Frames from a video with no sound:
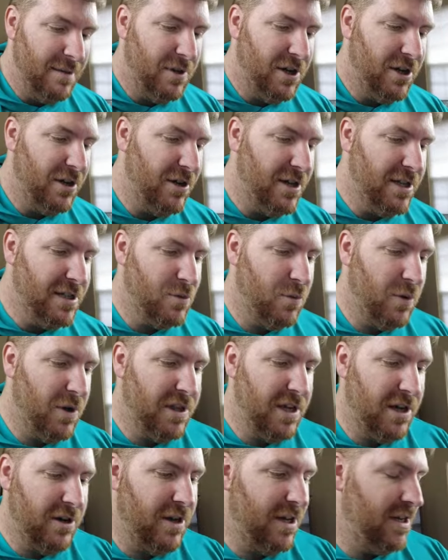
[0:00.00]
Curious
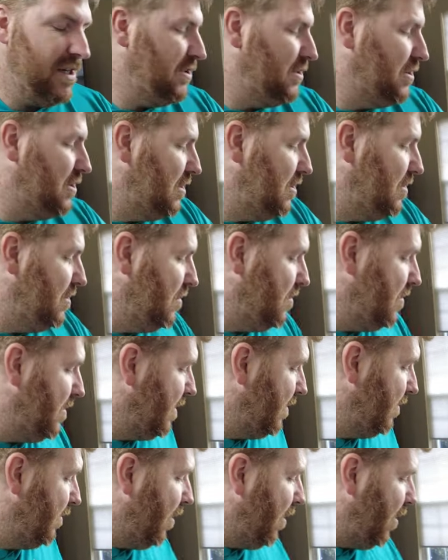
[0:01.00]
what they're going to
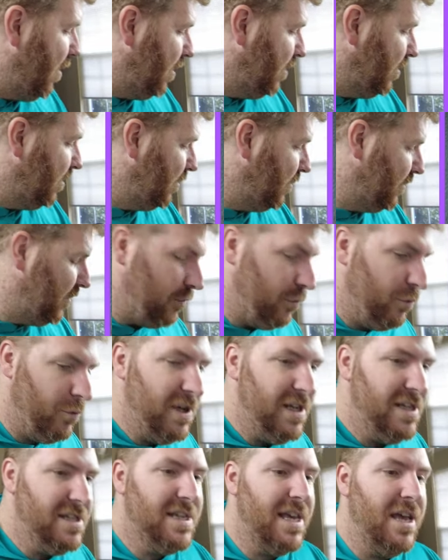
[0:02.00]
do on the
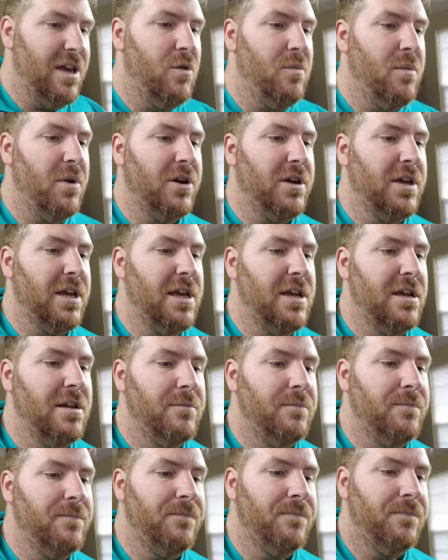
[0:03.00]
resale market.
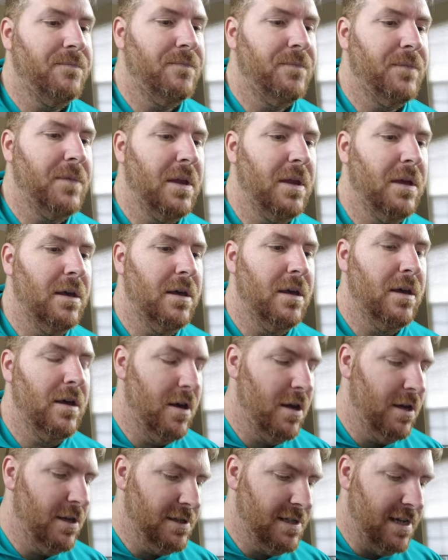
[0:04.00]

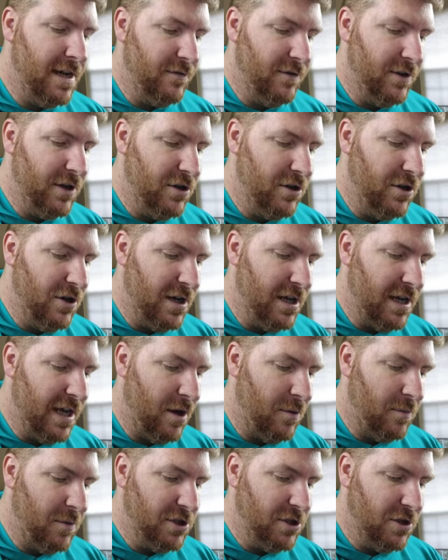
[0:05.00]
Dalvin Cook,
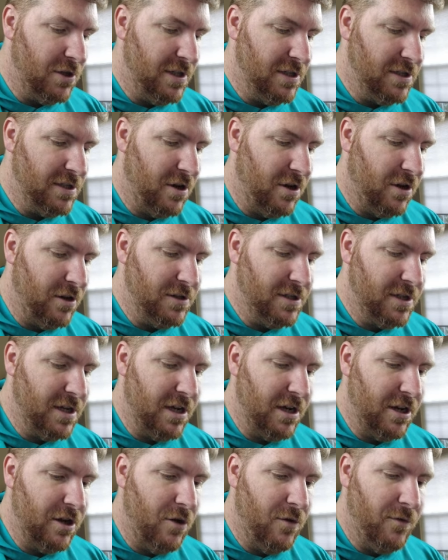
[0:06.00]
how much are these cards
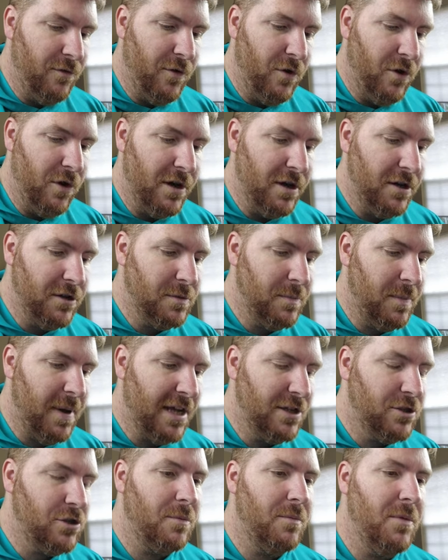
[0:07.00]
going to go for? Here's
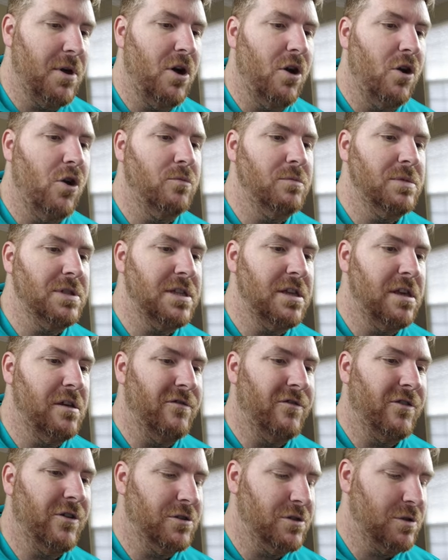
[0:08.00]
Patrick Mahomes, the
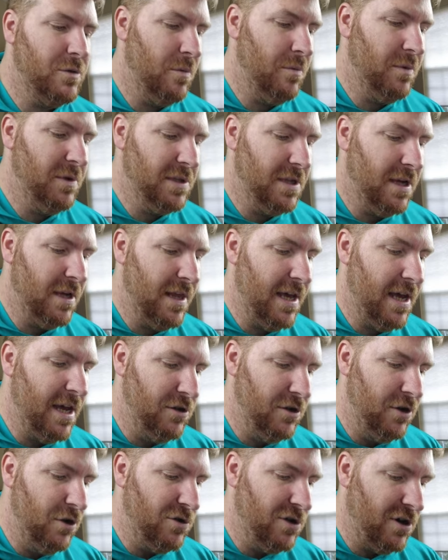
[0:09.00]
first one we saw
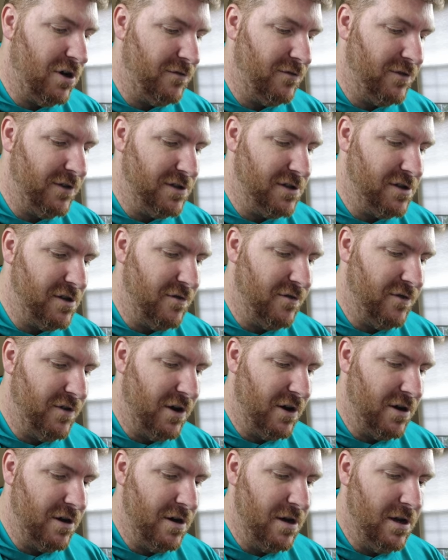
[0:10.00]
that. No Dolphins so
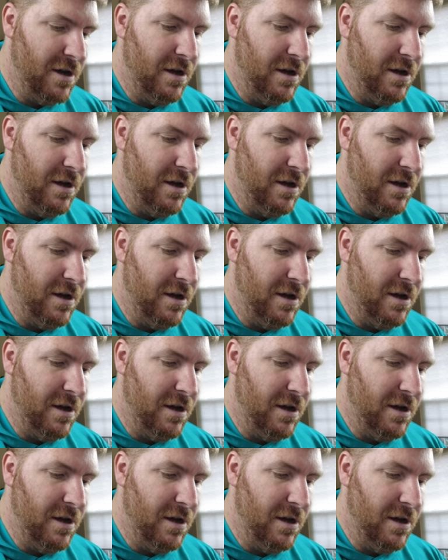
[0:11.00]
far.